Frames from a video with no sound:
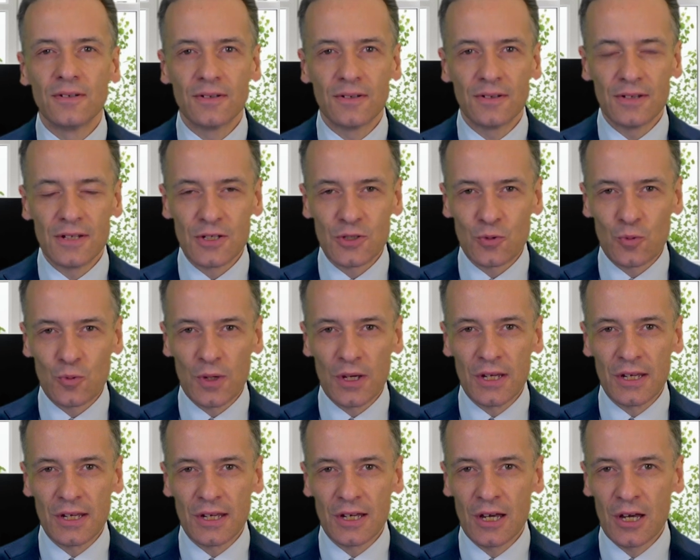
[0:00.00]
This
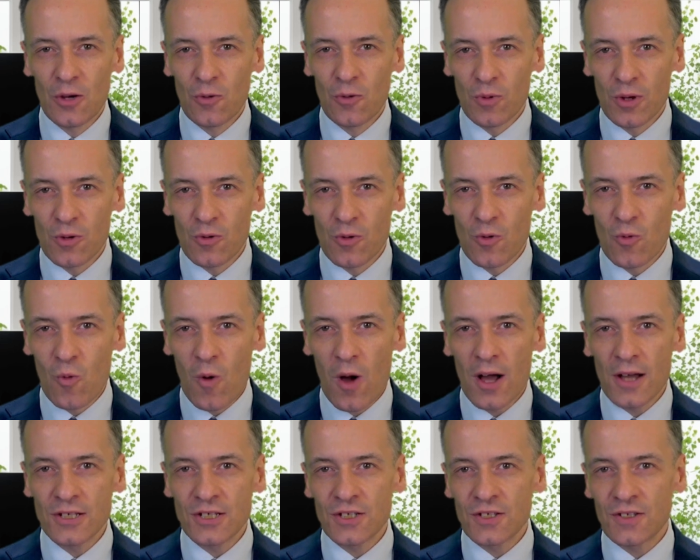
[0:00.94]
week, we will
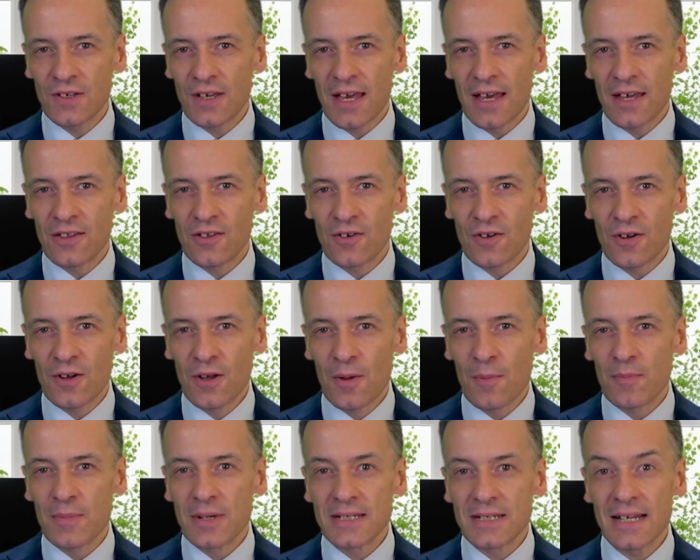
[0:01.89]
watch together
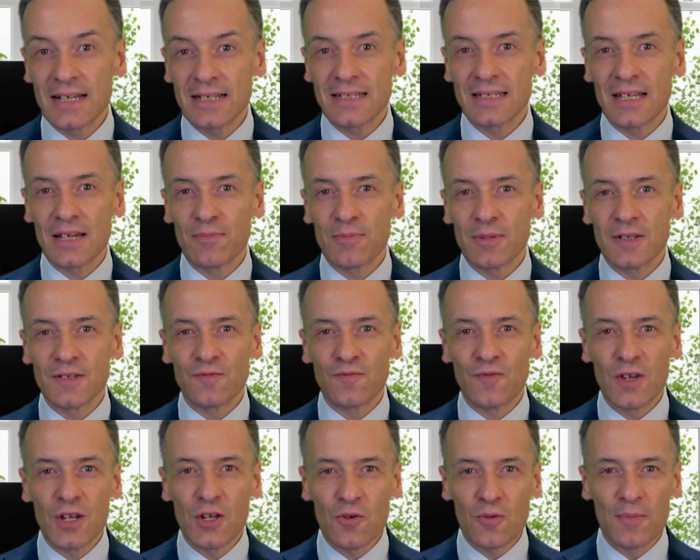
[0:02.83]
Masaaki-sama's
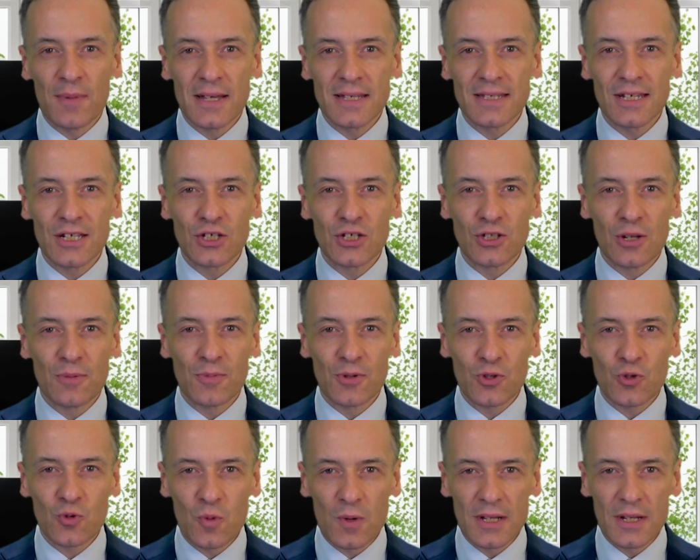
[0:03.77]
video message number
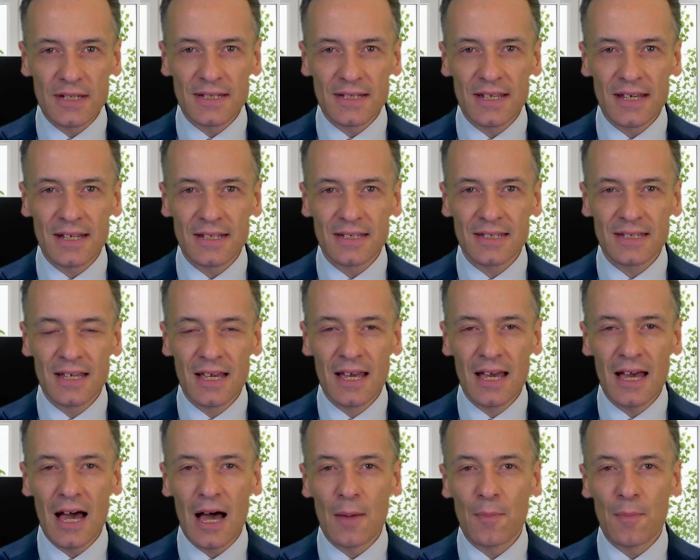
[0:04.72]
26, A